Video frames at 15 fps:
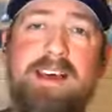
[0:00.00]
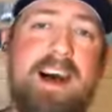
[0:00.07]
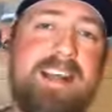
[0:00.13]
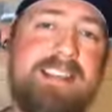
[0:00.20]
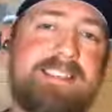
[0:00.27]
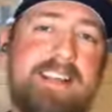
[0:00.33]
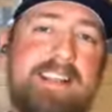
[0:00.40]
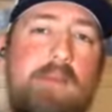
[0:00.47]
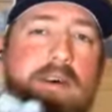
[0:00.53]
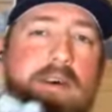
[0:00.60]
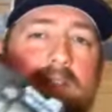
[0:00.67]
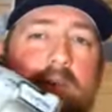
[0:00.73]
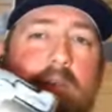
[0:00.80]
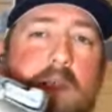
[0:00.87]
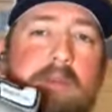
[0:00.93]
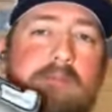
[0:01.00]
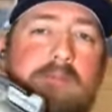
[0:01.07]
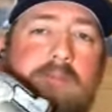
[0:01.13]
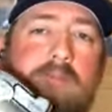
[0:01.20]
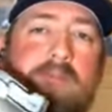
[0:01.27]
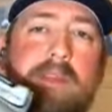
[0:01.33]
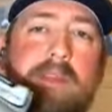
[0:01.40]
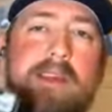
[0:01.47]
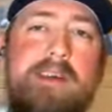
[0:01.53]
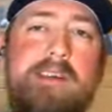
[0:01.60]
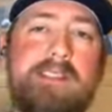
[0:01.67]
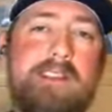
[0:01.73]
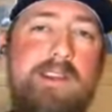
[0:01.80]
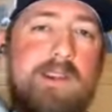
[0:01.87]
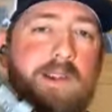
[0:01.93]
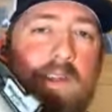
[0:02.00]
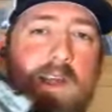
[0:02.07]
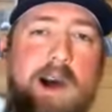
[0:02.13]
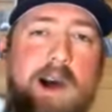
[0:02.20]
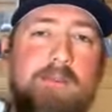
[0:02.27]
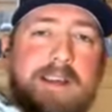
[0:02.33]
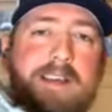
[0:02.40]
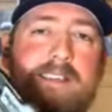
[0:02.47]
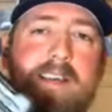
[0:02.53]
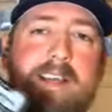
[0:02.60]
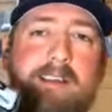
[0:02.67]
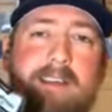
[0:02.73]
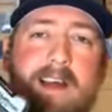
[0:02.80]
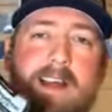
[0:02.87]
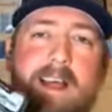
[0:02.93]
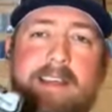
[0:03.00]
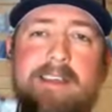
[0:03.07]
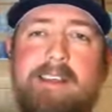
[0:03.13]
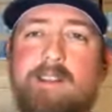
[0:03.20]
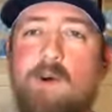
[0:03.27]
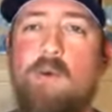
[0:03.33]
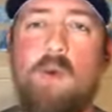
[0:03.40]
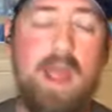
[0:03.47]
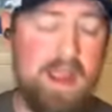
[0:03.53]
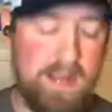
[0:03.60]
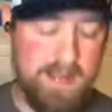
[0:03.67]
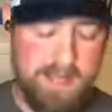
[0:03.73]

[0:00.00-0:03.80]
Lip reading: I just like the pistol grip. It's the ergonomics in it, right? I think the weight